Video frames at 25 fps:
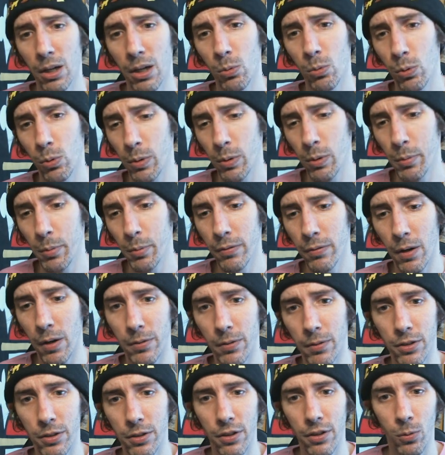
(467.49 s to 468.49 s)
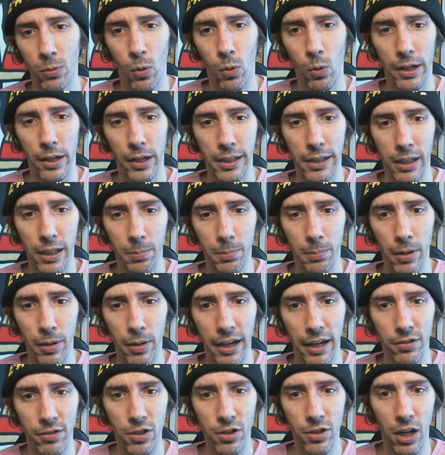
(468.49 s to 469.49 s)
When we move over to the one-year
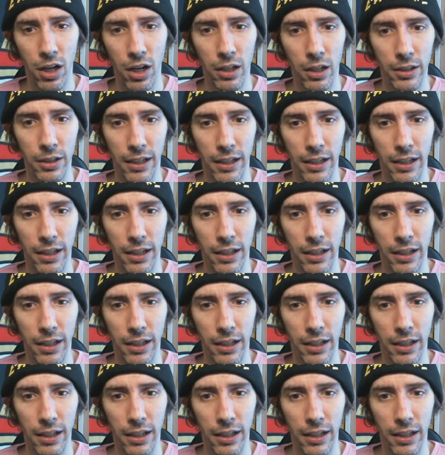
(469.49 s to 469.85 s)
price chart,